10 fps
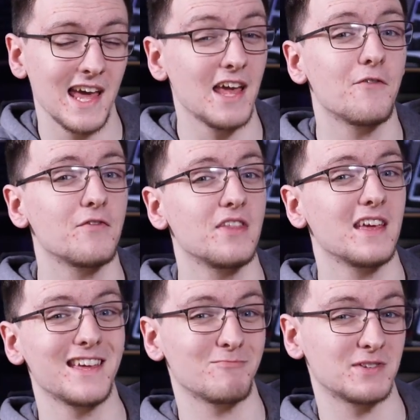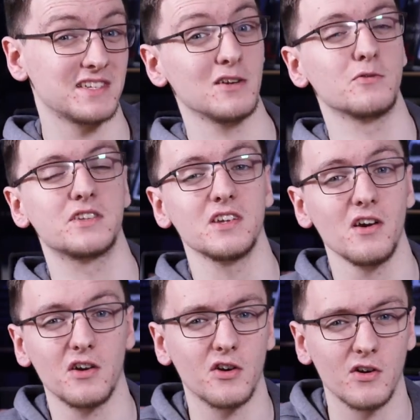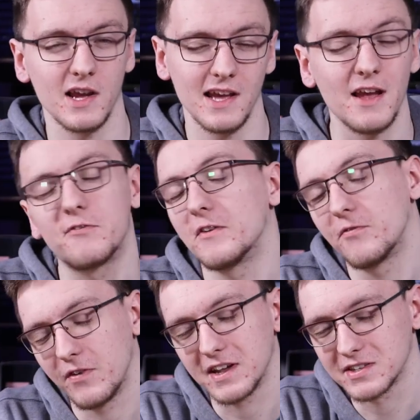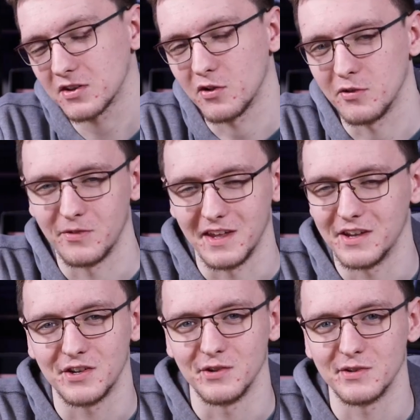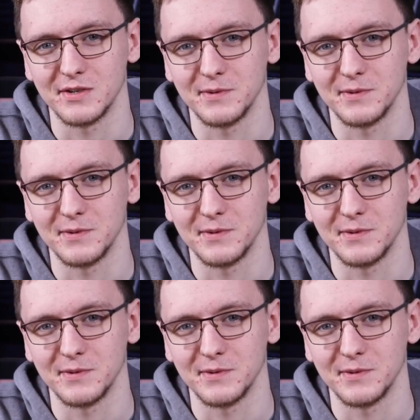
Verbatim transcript: if they still suck or if they've fixed all of the issues.